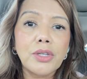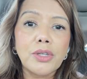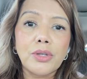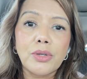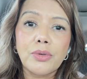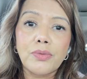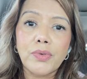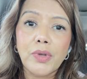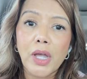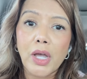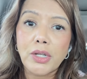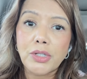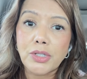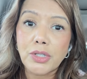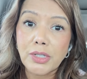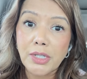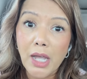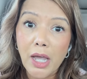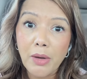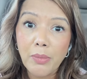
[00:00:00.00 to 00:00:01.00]
you've got your
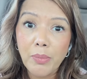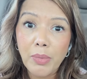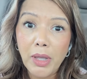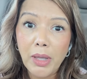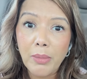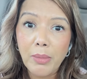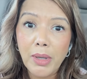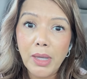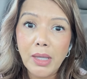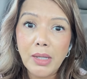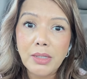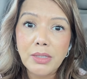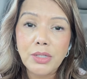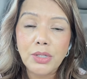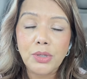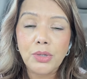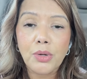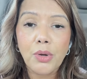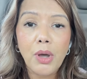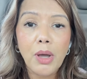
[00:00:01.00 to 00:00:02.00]
down payment,
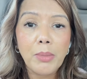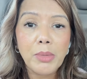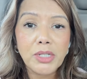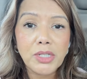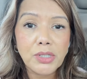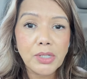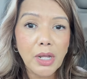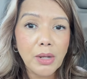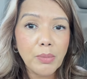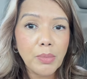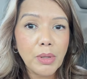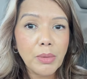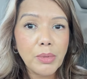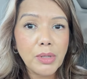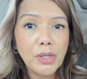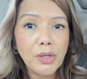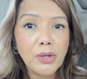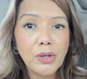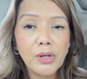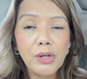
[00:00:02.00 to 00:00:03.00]
you know how much down payment
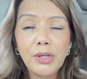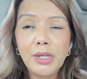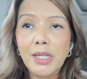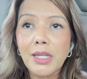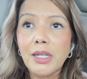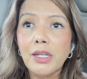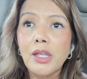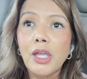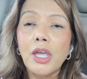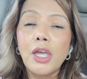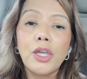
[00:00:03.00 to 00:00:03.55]
you're going to need,